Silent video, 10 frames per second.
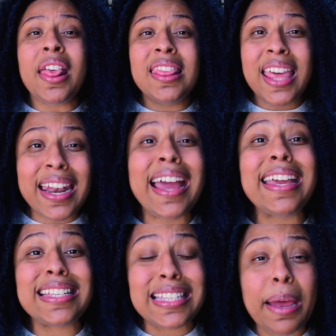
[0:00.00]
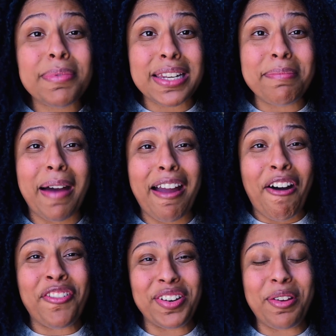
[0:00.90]
Then I accepted my
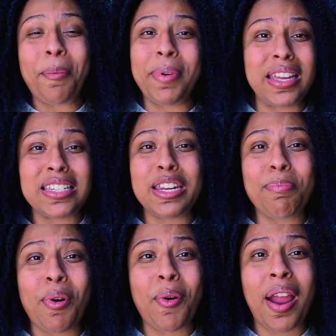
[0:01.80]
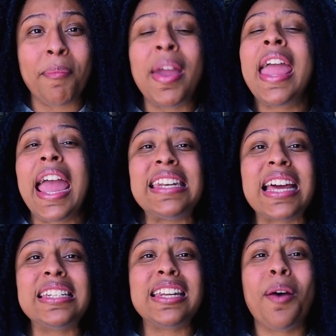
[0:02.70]
offer to a PhD program and
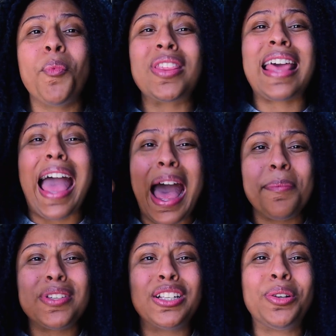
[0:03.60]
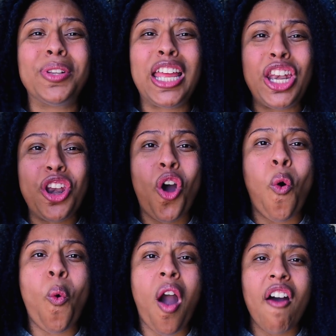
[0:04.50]
ended up with absolutely
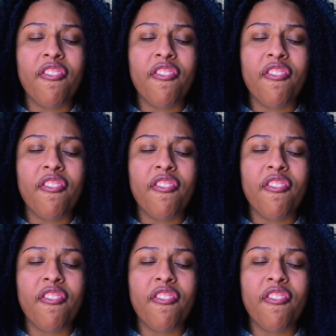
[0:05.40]
no